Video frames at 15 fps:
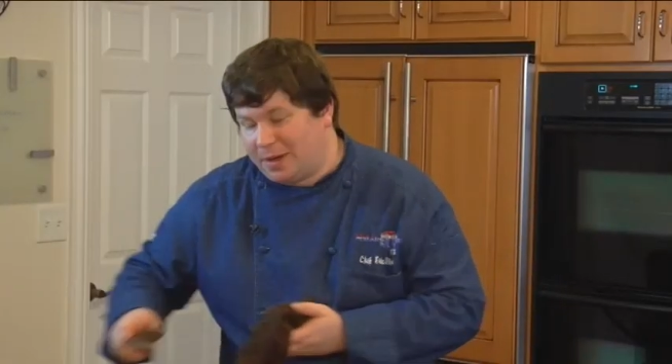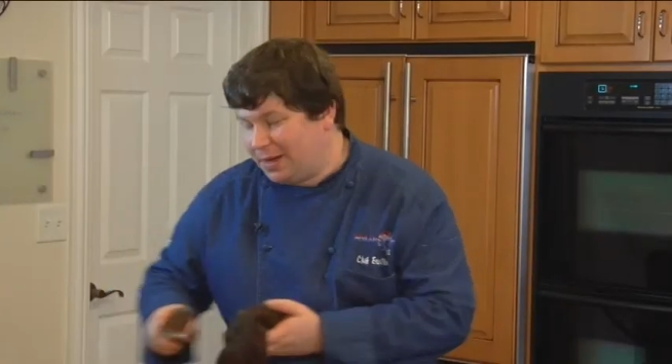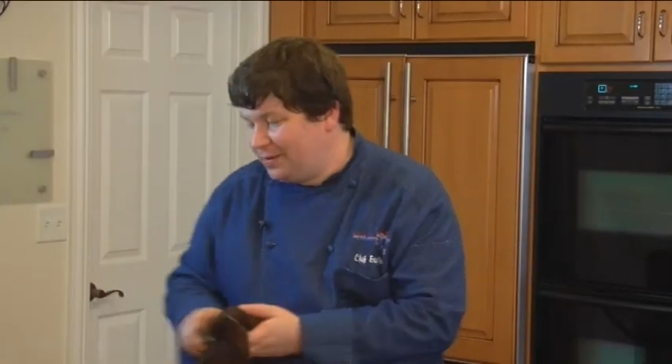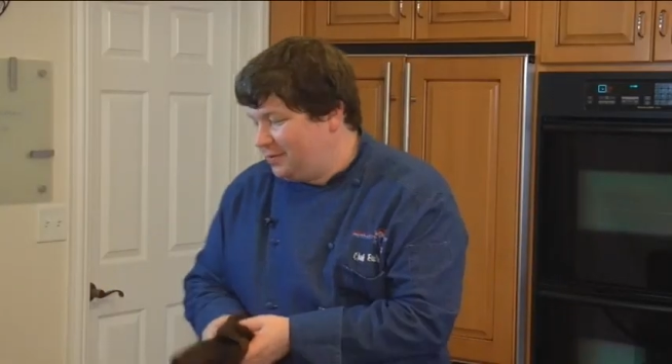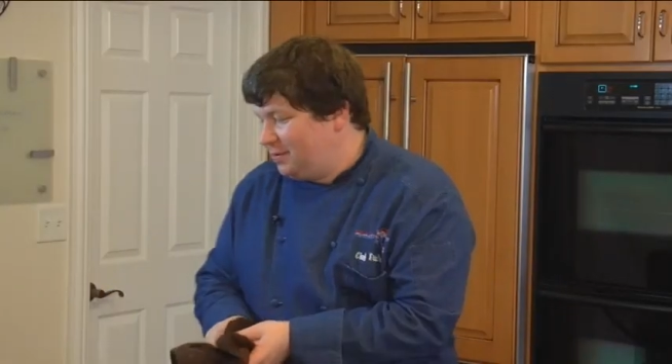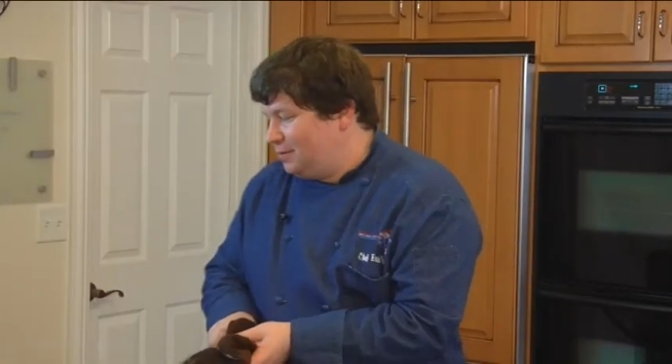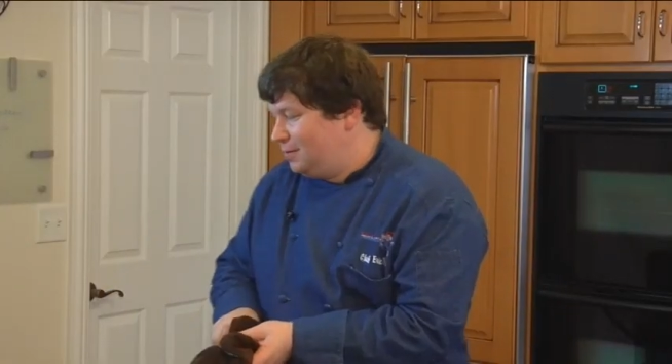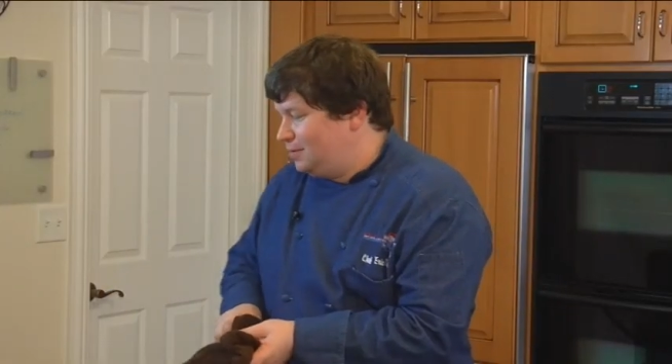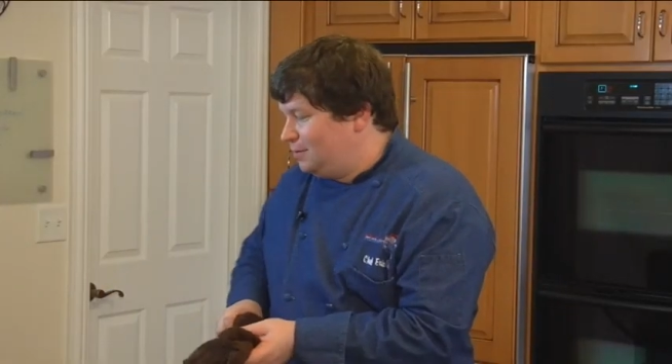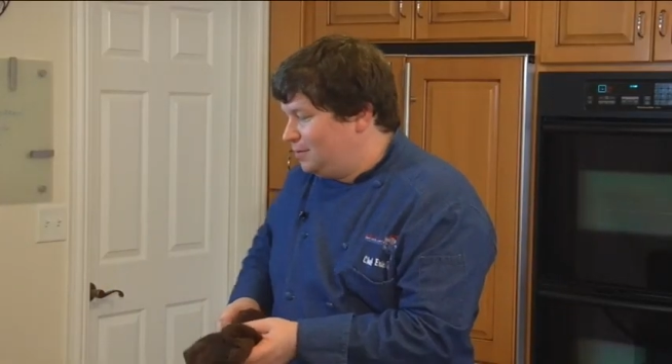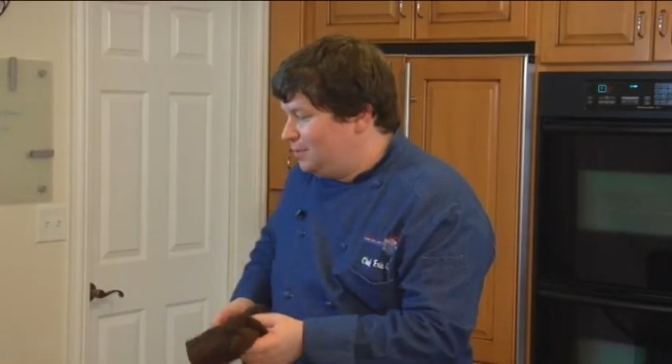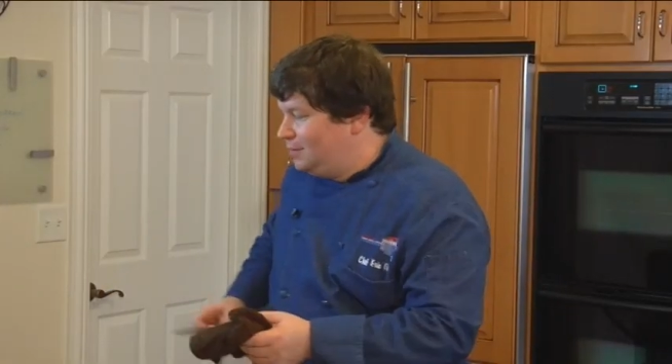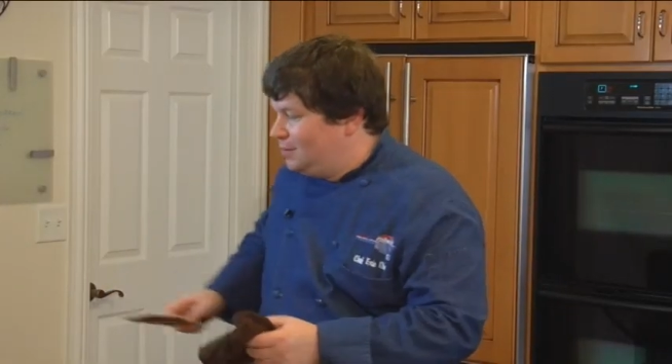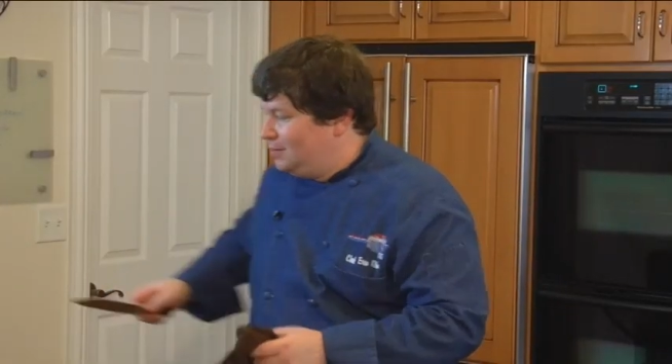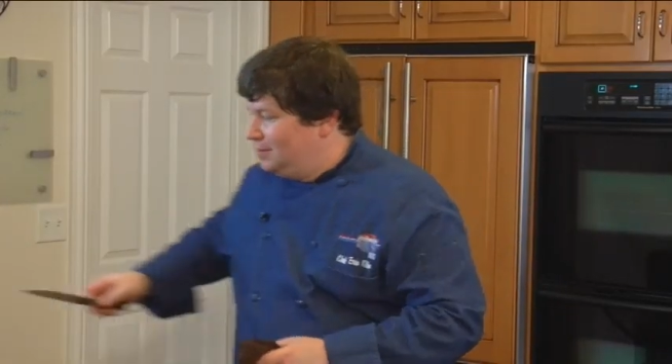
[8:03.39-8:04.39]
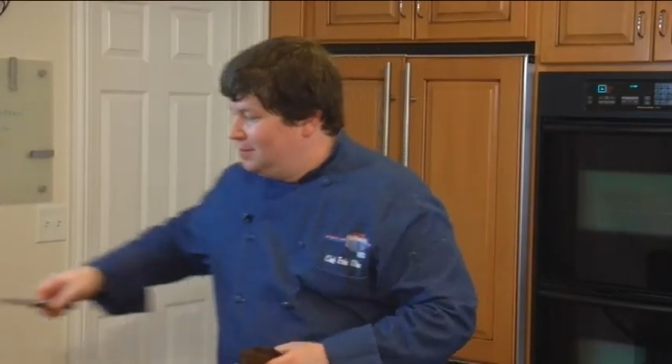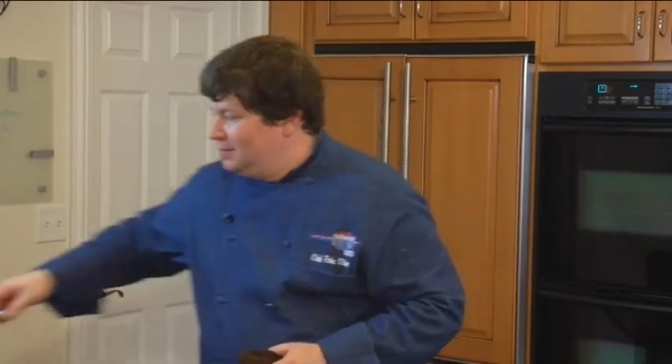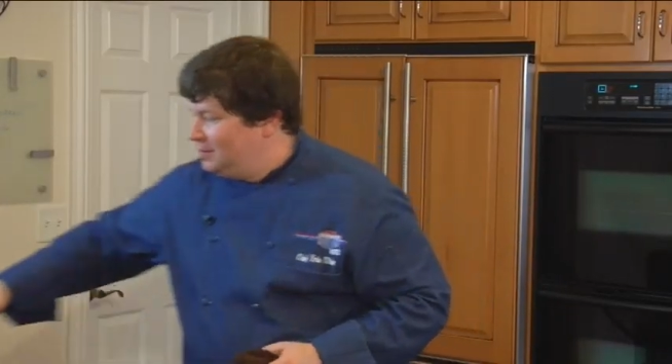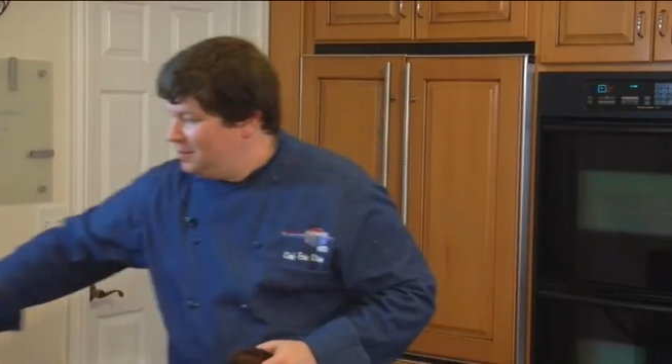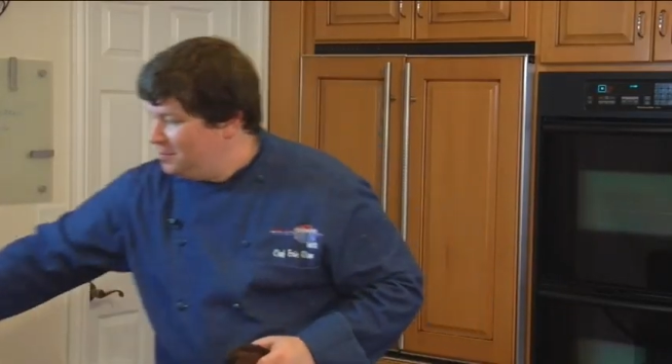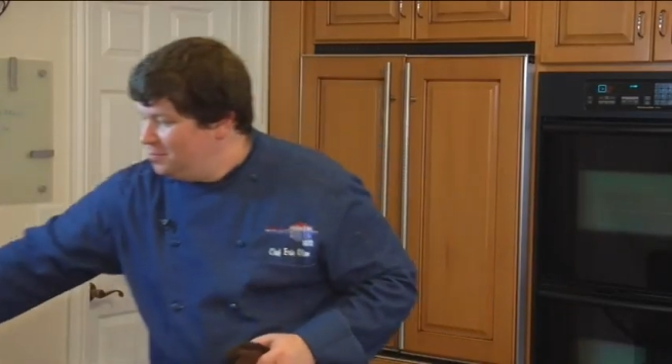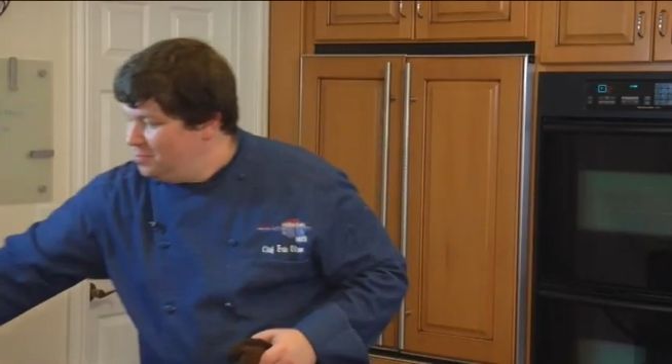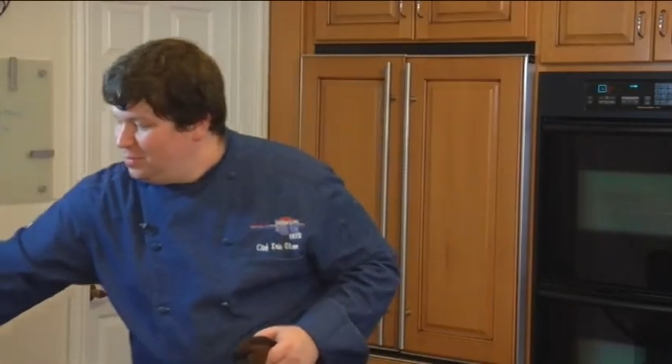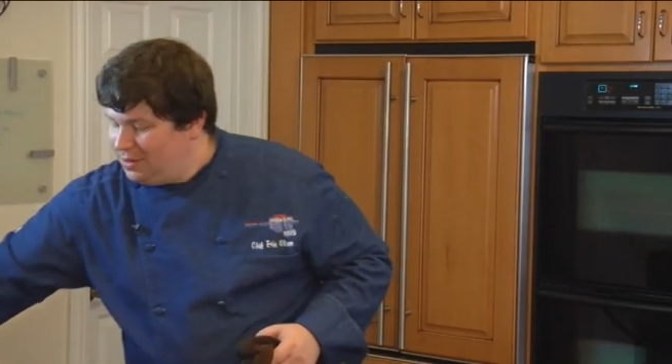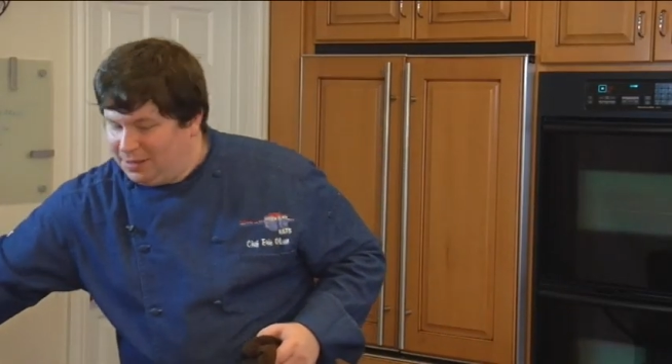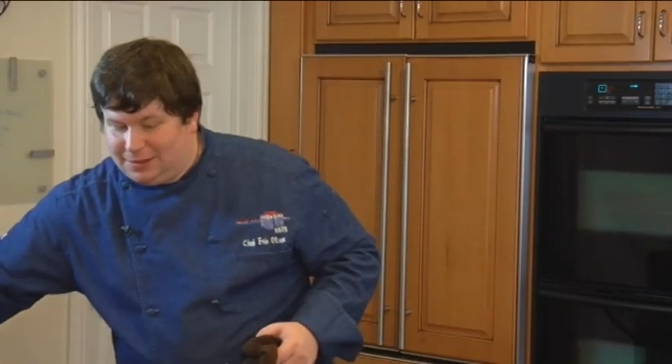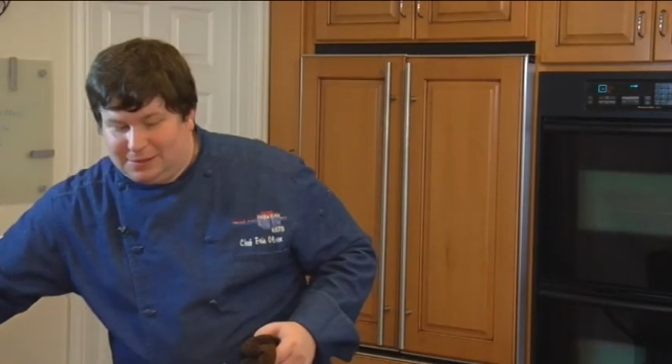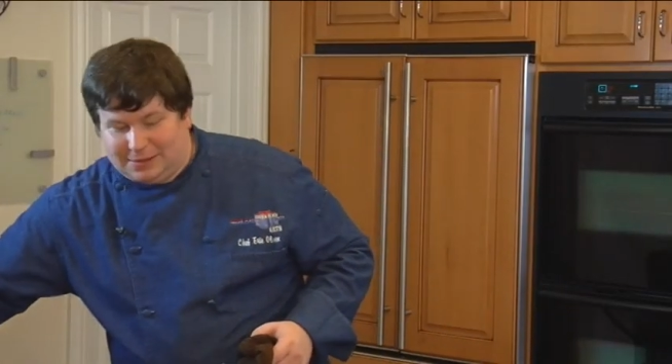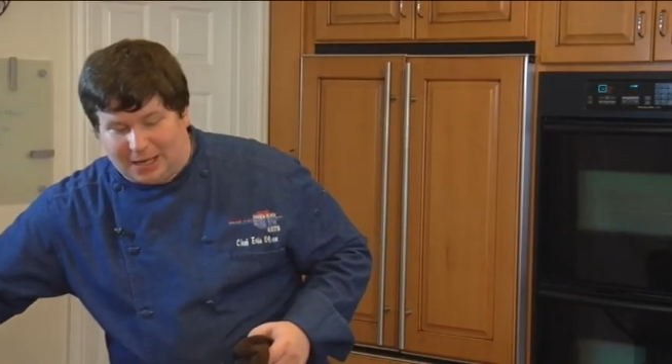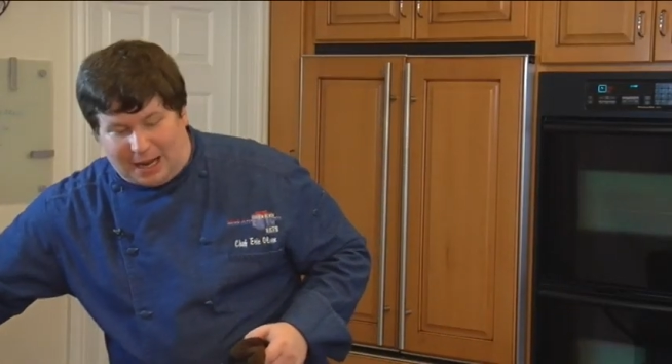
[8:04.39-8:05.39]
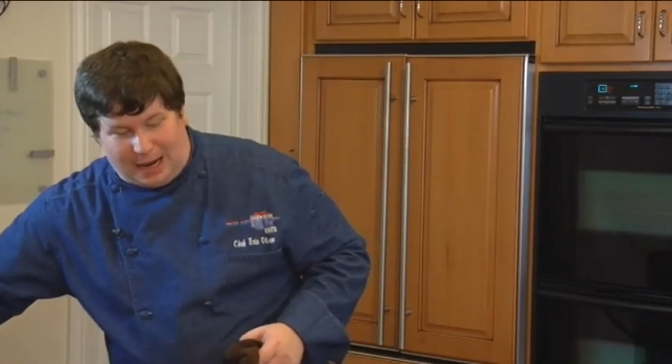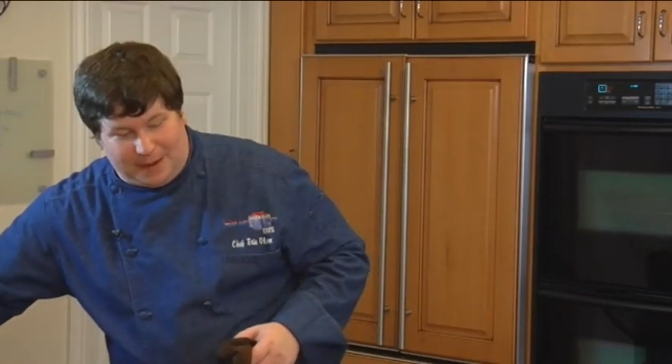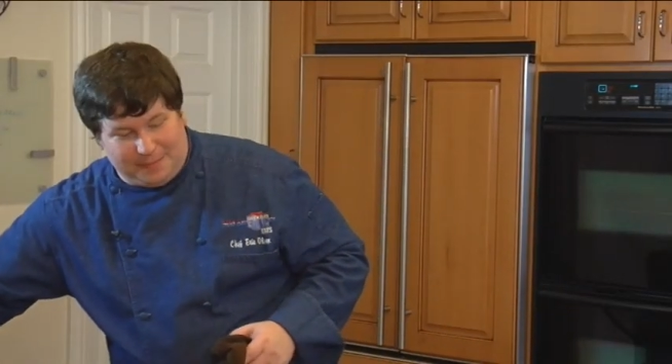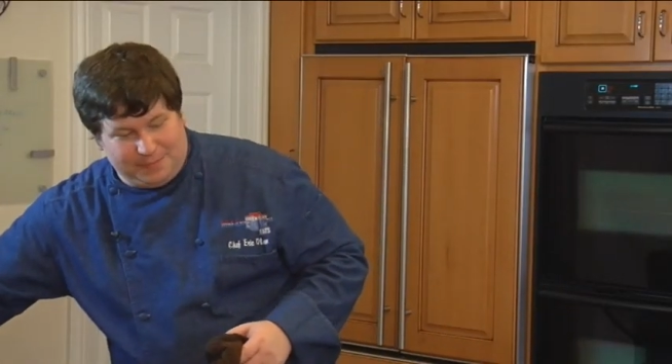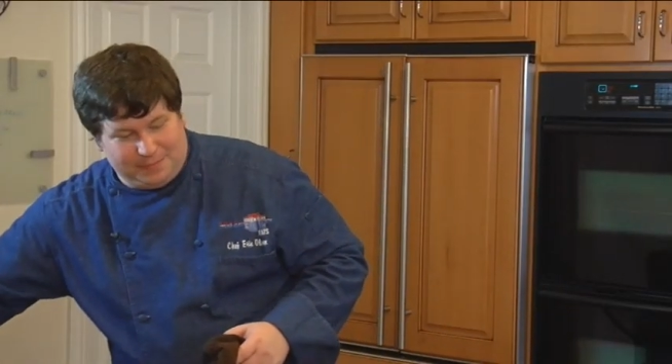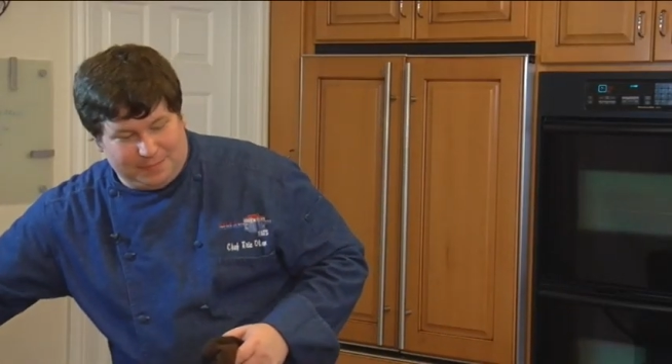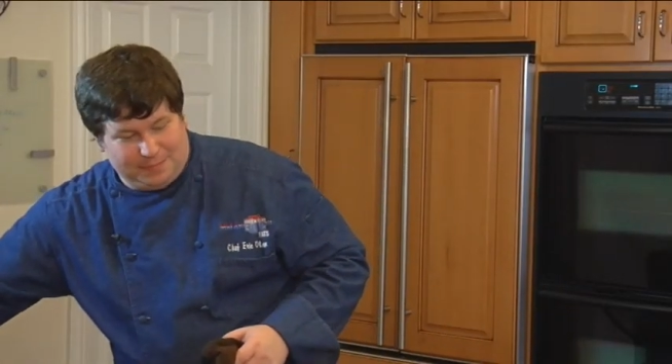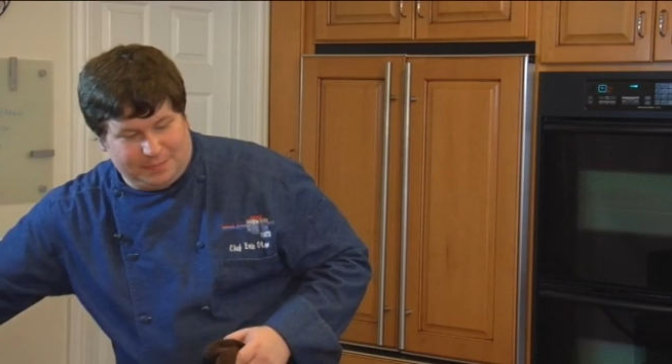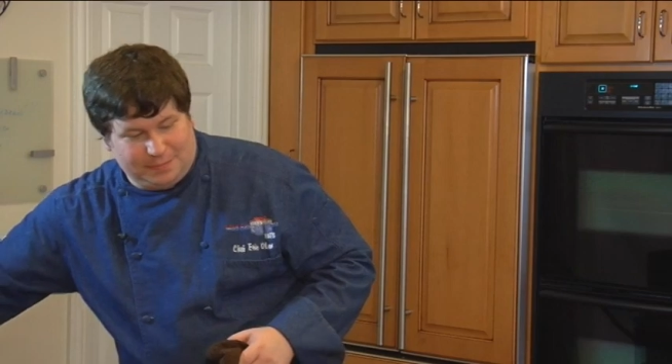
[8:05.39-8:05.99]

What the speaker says: bit. In the meantime,